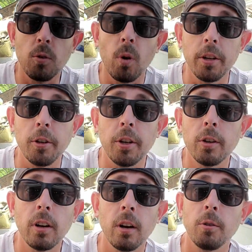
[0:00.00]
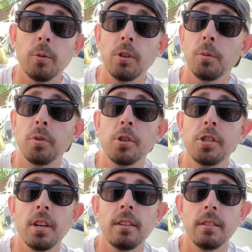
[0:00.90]
while you're here, I would really
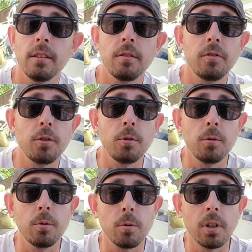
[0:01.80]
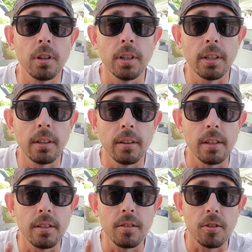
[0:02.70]
appreciate it if you click
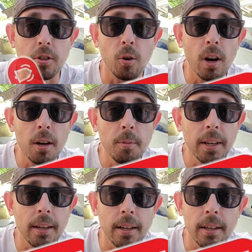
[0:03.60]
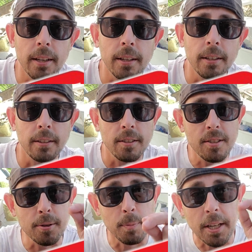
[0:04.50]
the subscribe and
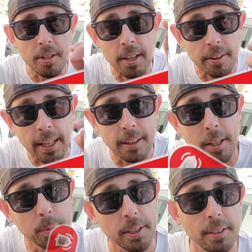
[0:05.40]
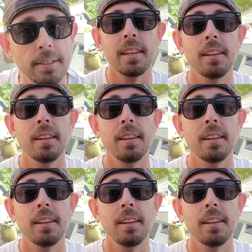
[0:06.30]
smash down that like button.